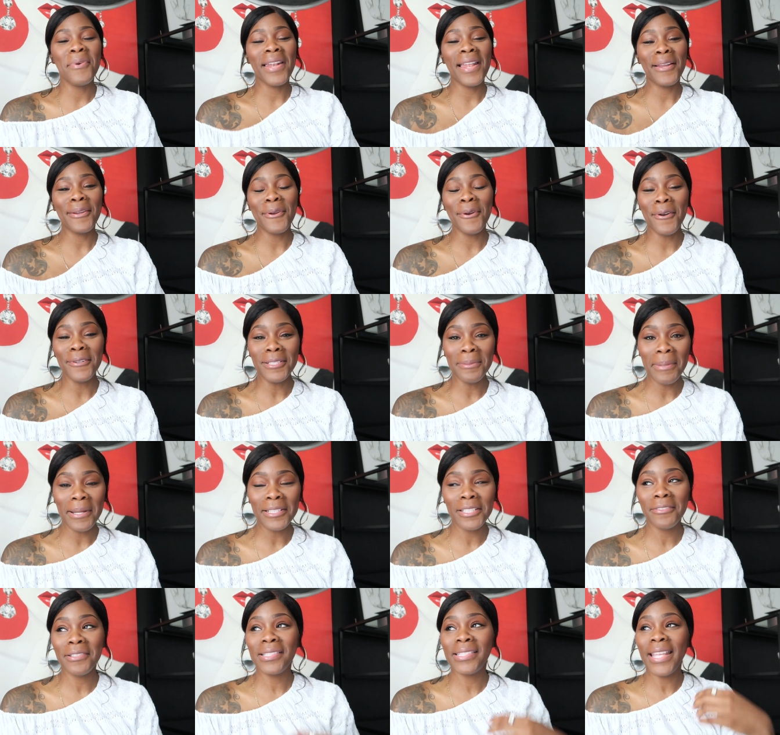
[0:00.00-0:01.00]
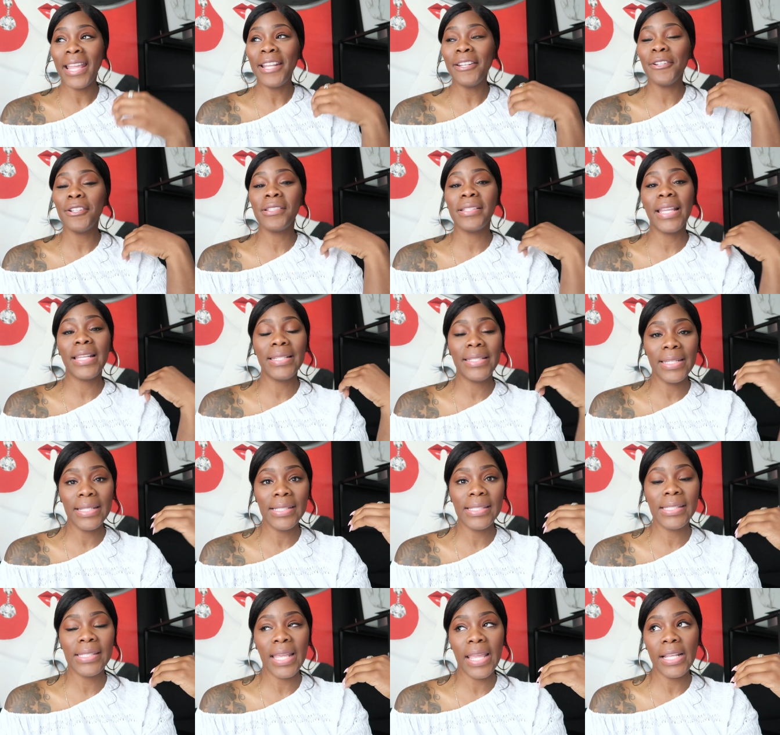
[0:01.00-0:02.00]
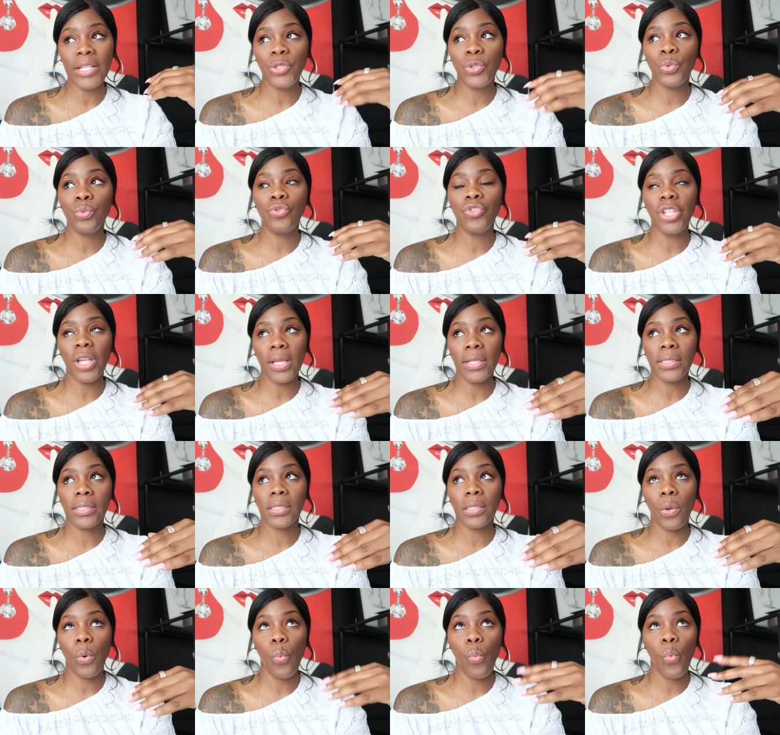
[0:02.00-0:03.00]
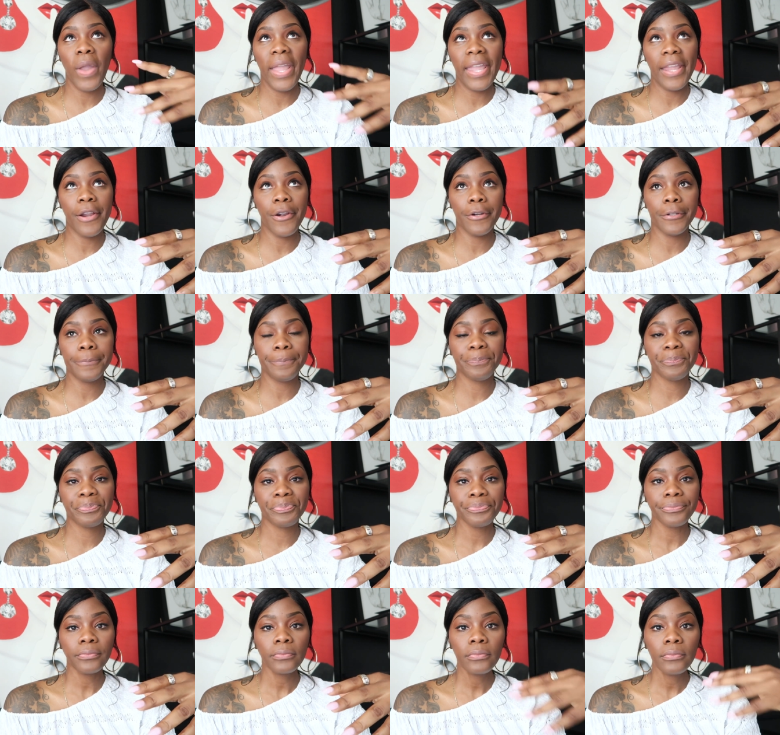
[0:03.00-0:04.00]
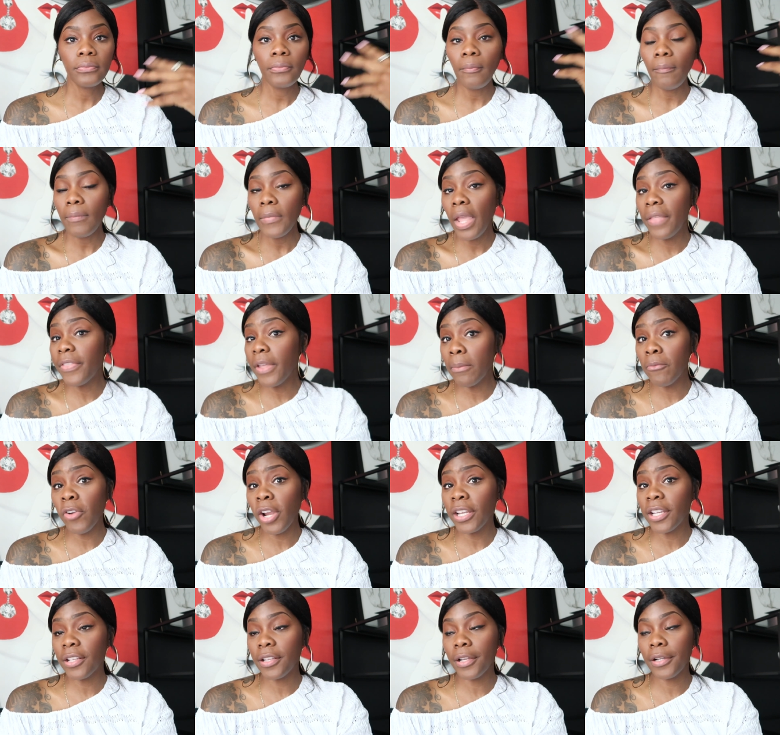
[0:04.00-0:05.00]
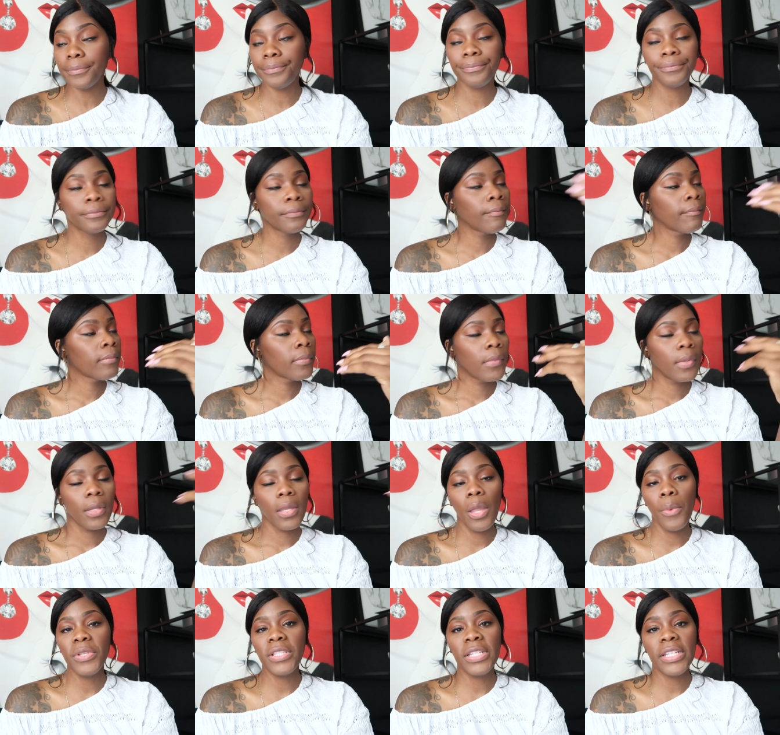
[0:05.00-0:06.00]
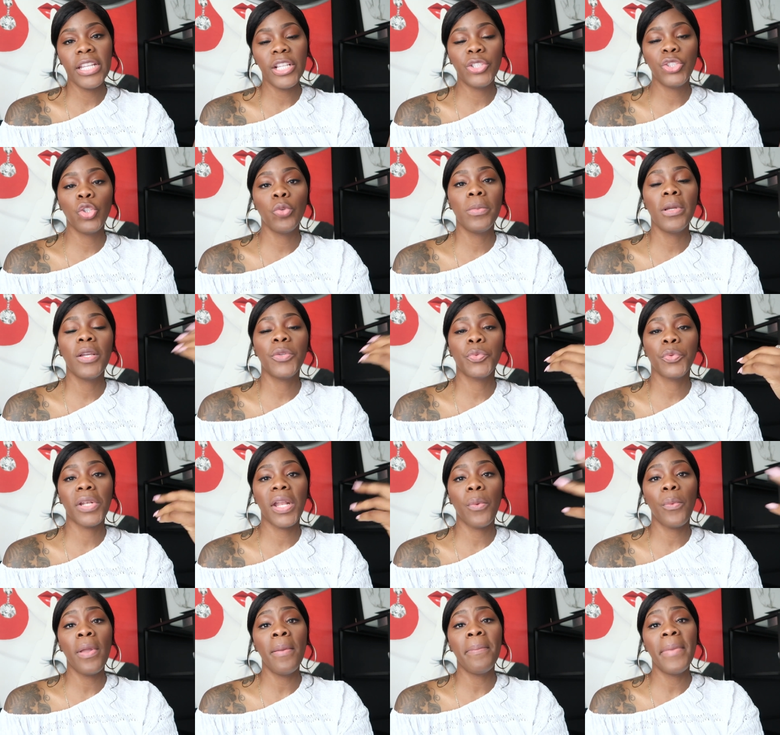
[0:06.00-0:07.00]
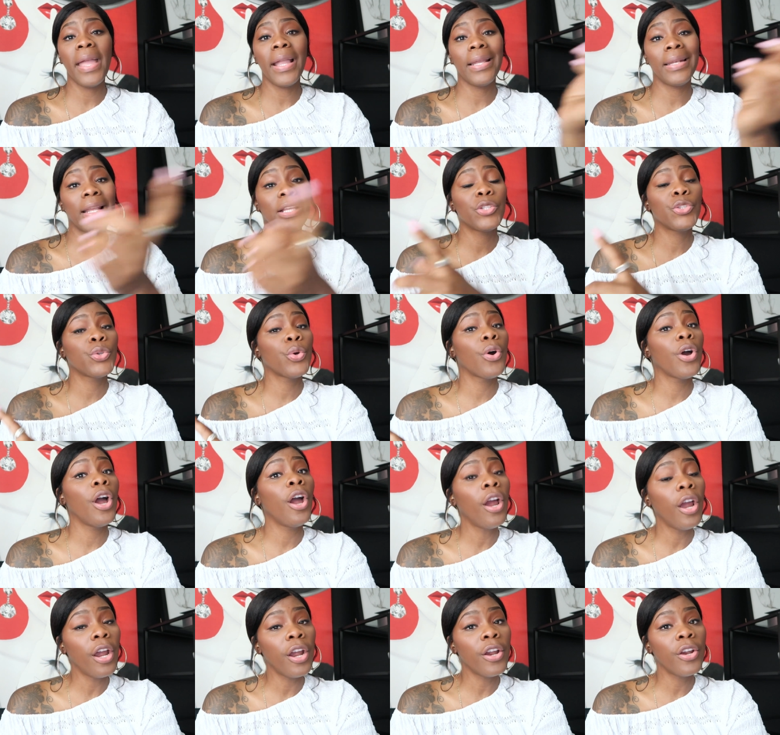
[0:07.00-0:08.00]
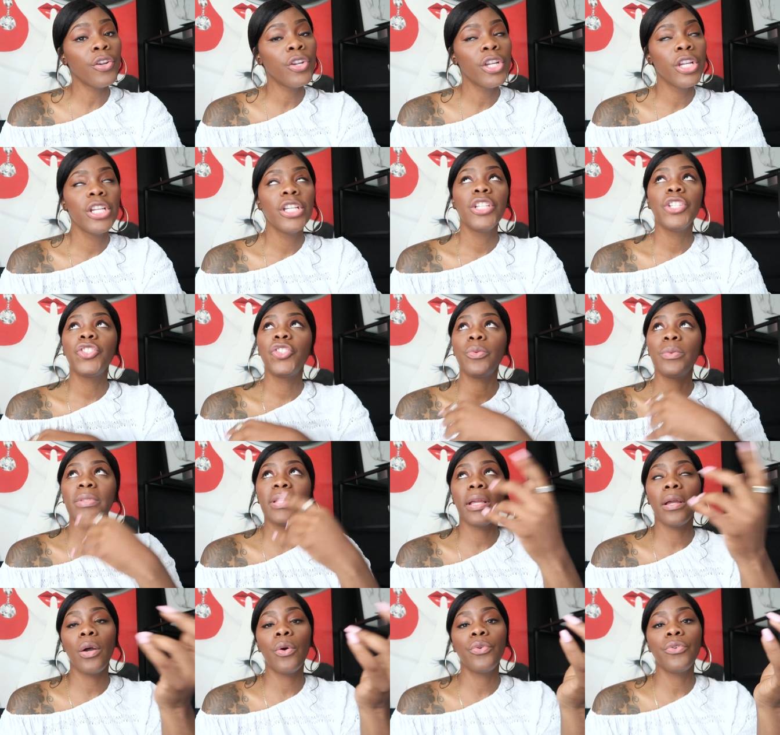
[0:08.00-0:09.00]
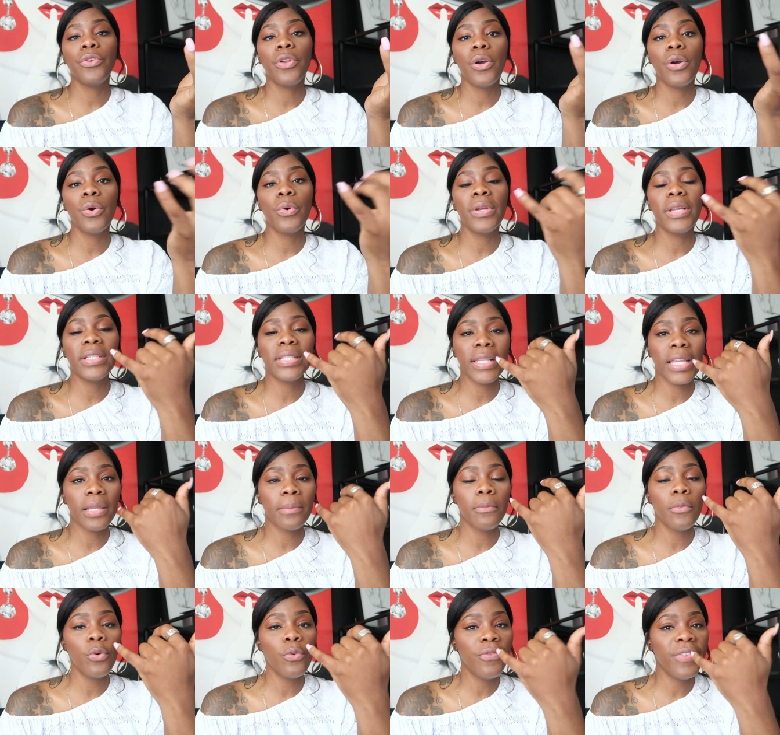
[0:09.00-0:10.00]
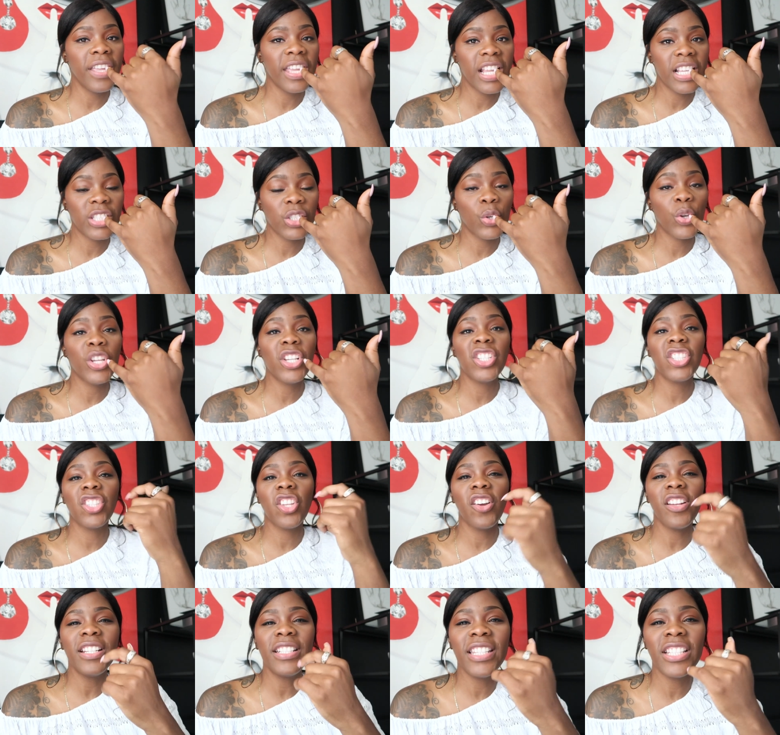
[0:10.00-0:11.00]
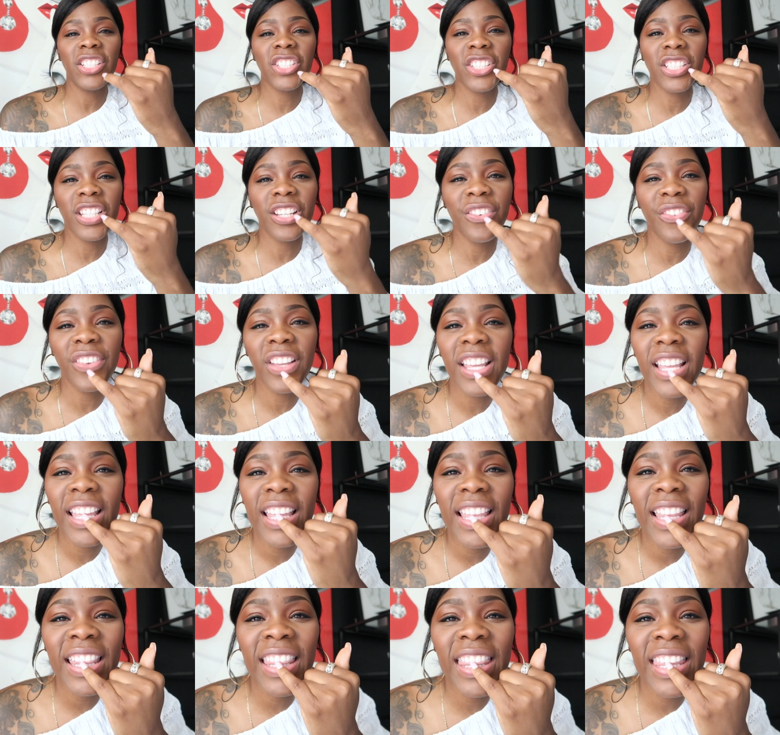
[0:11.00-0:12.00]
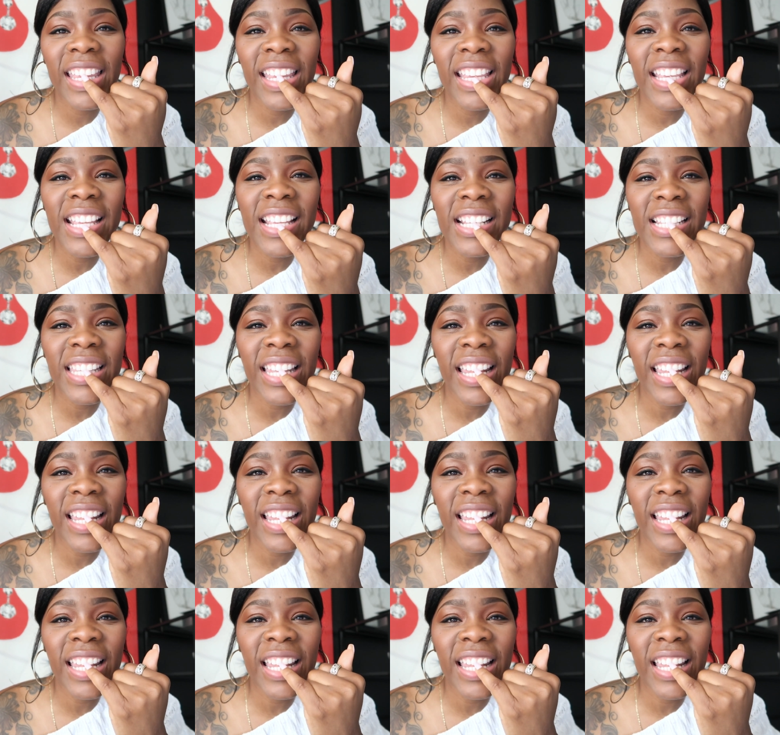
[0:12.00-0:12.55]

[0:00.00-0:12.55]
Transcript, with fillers: when I called about the retainers, they did say to just wear them regular. It was an issue because when I went back and I saw her, she was like, oh no, it's like moving. So it started to shift these